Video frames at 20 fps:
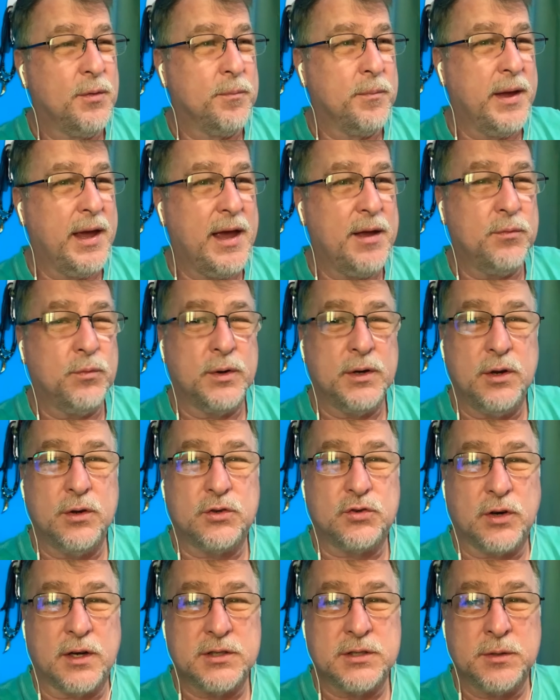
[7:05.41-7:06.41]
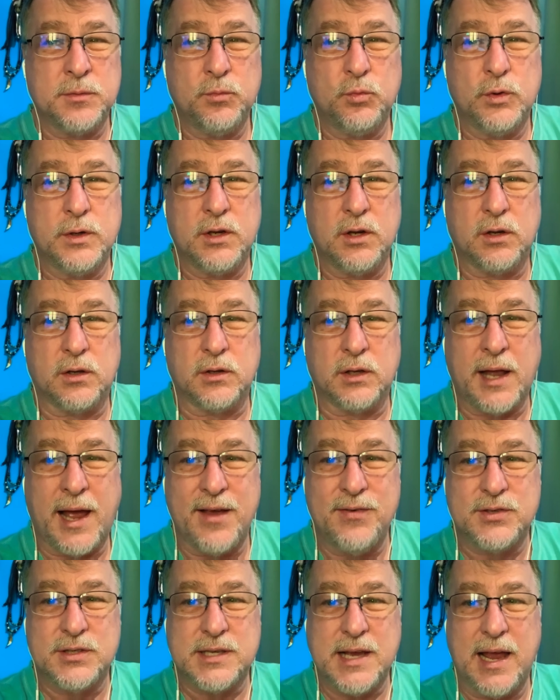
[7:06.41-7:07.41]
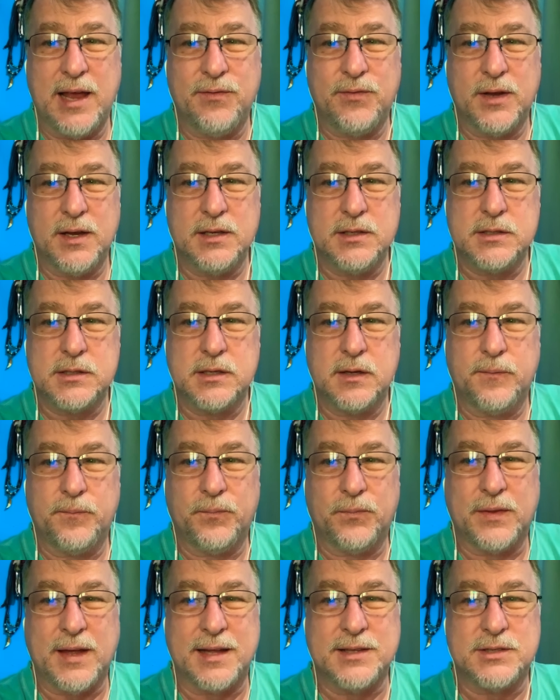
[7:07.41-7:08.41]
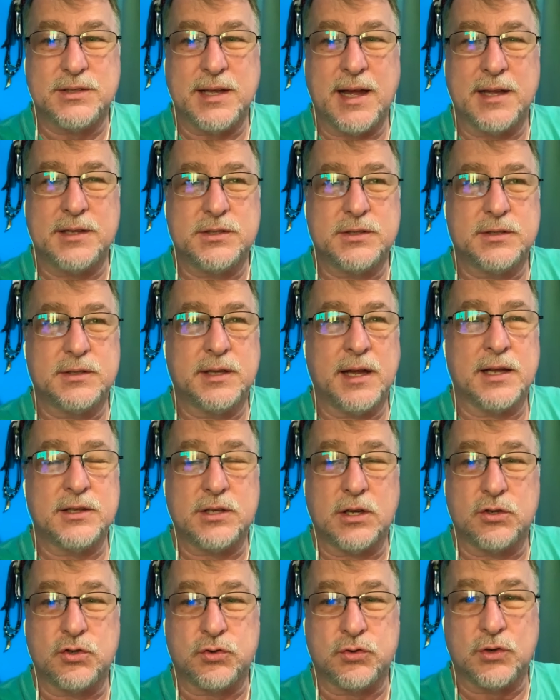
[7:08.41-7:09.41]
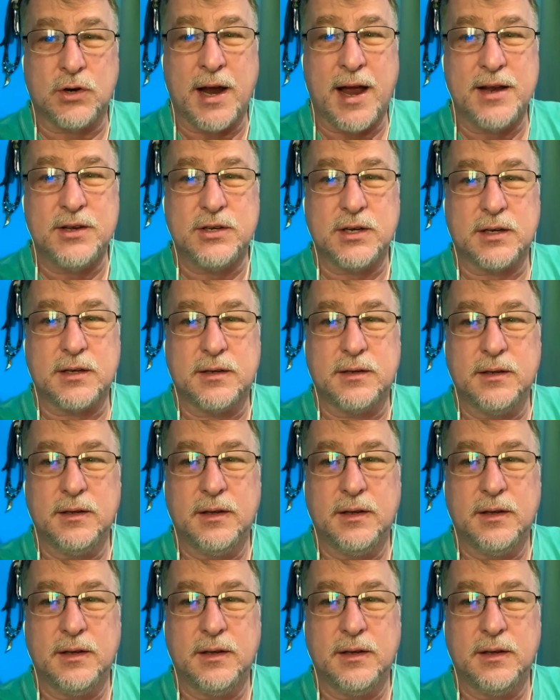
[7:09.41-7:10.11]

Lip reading: man, when you trust them with your life savings, that's a tragic